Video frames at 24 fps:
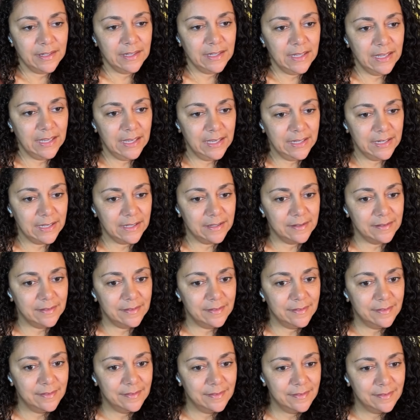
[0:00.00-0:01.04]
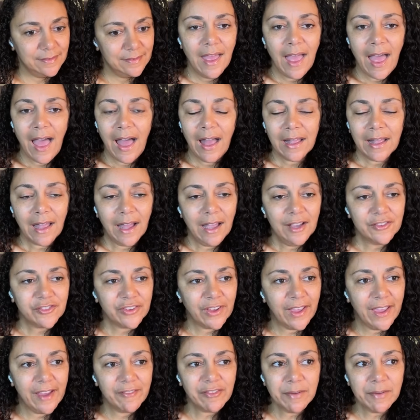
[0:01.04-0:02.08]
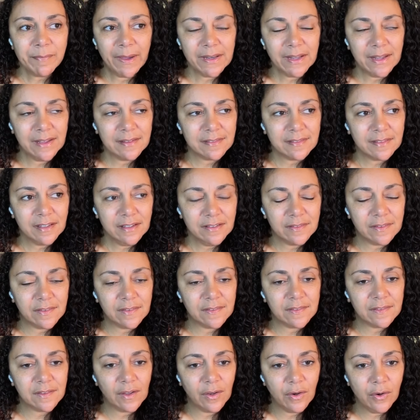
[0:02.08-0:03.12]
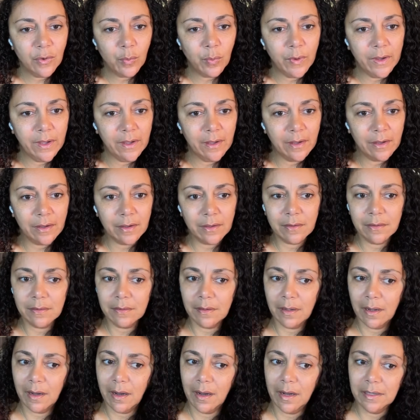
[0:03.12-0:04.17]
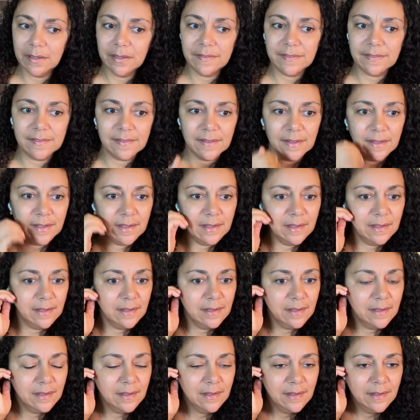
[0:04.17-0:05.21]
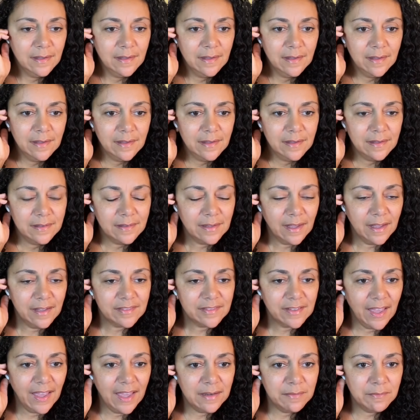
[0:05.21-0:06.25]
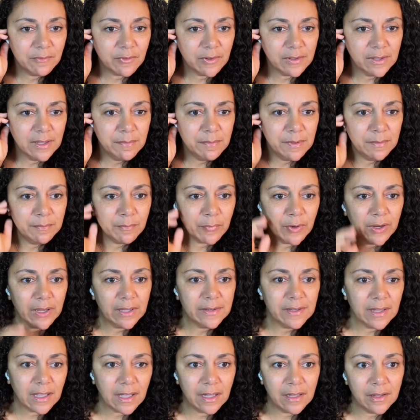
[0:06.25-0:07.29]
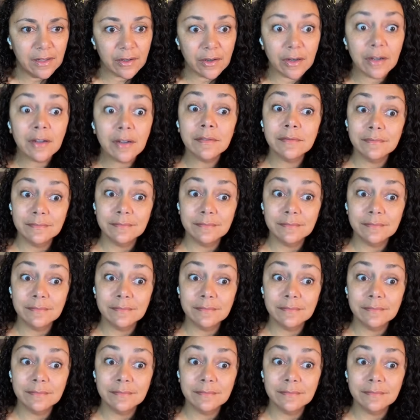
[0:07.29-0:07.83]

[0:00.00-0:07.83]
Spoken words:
Eat it. Gosh, everybody has done so well. All right, let's see. Nasa hadn't really been bringing the color.